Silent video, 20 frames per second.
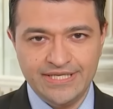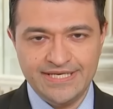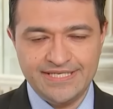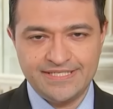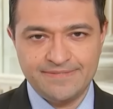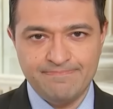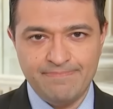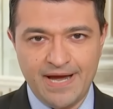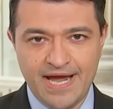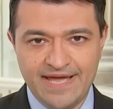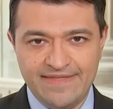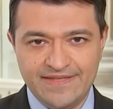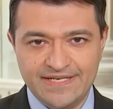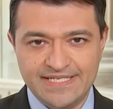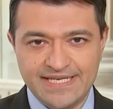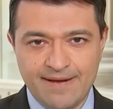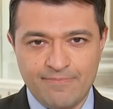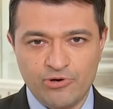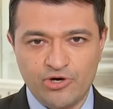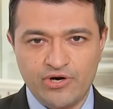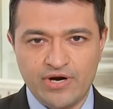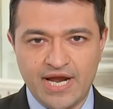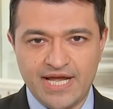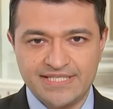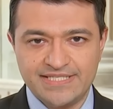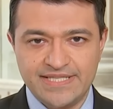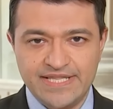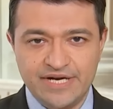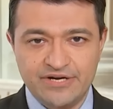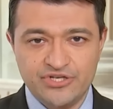list by the
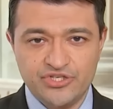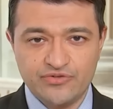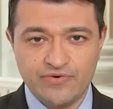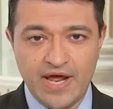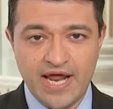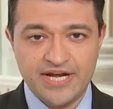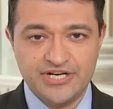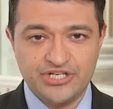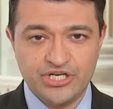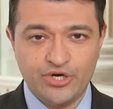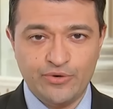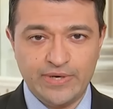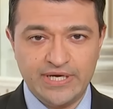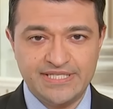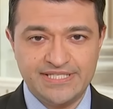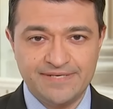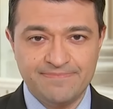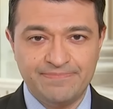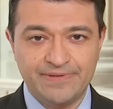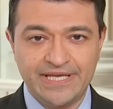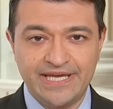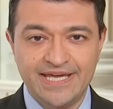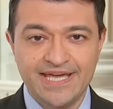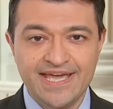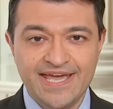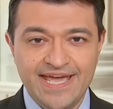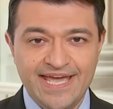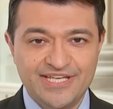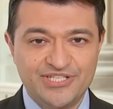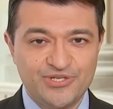Democrats. Their strategy, quite simply,
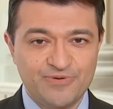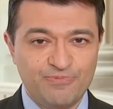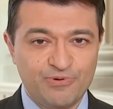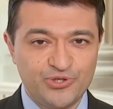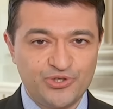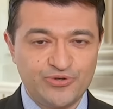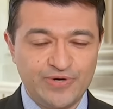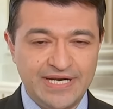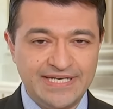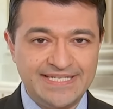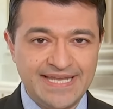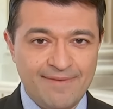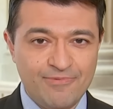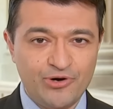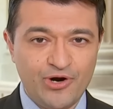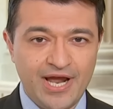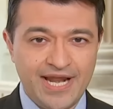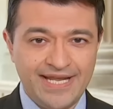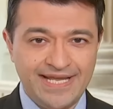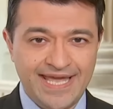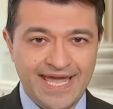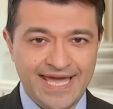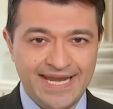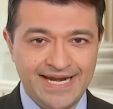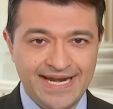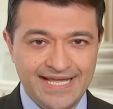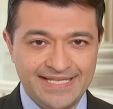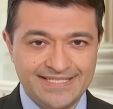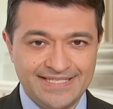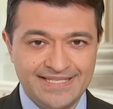is to portray Democratic
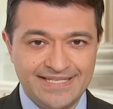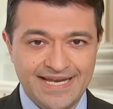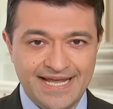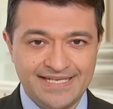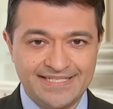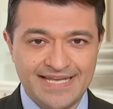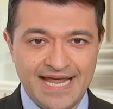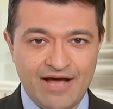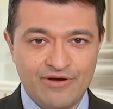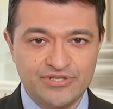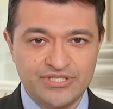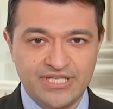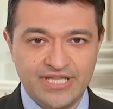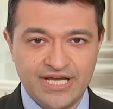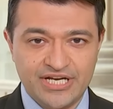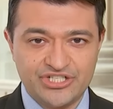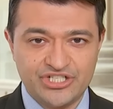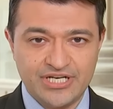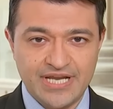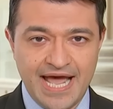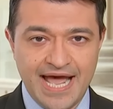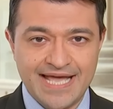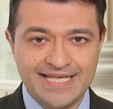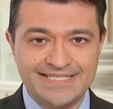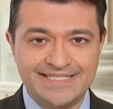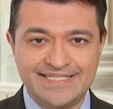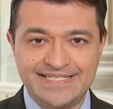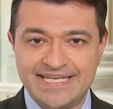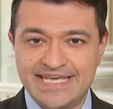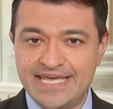candidates in the next House election
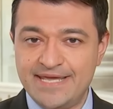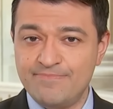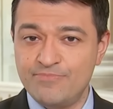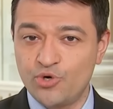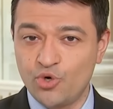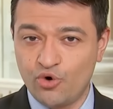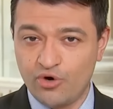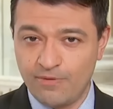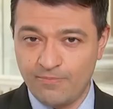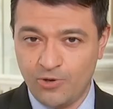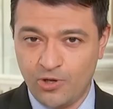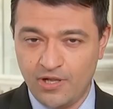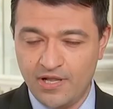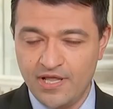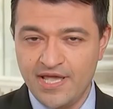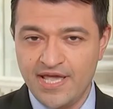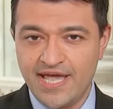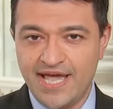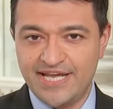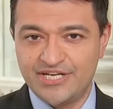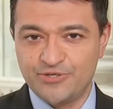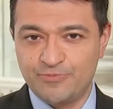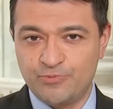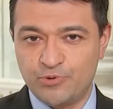as team normal and to